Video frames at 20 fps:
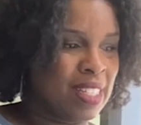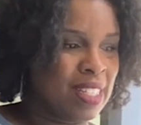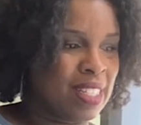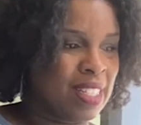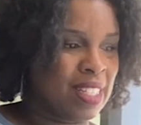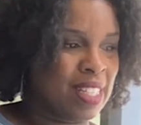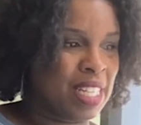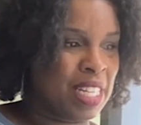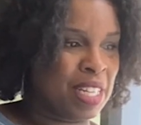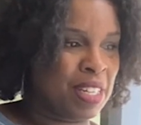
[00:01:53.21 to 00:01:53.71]

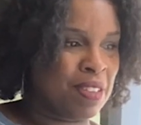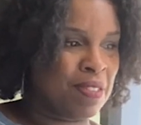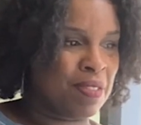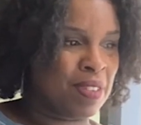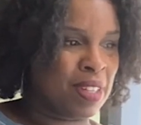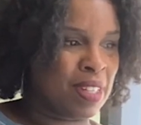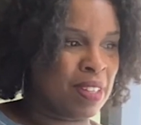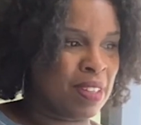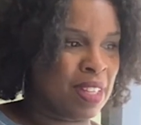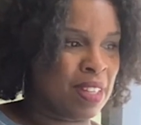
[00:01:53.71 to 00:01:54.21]
to live
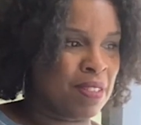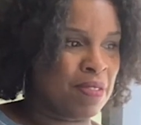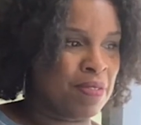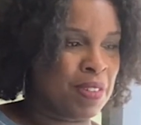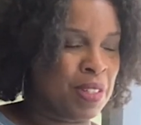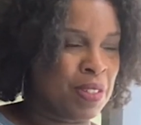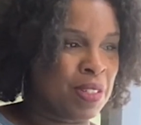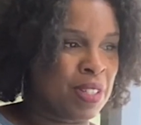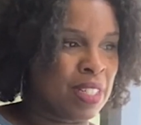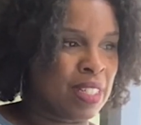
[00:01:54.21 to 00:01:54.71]
and, and
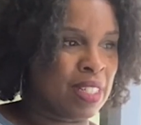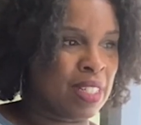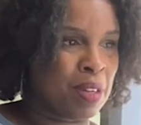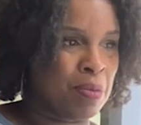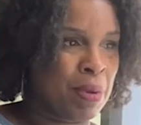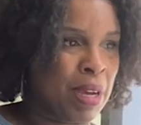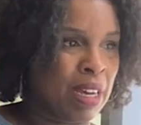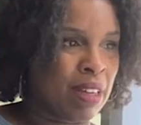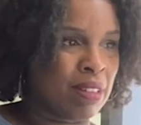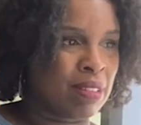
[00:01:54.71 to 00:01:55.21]
feel good
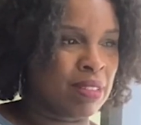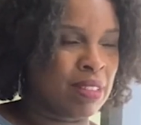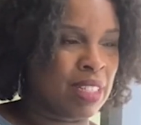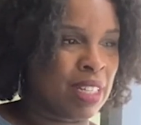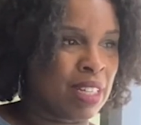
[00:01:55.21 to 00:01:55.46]
about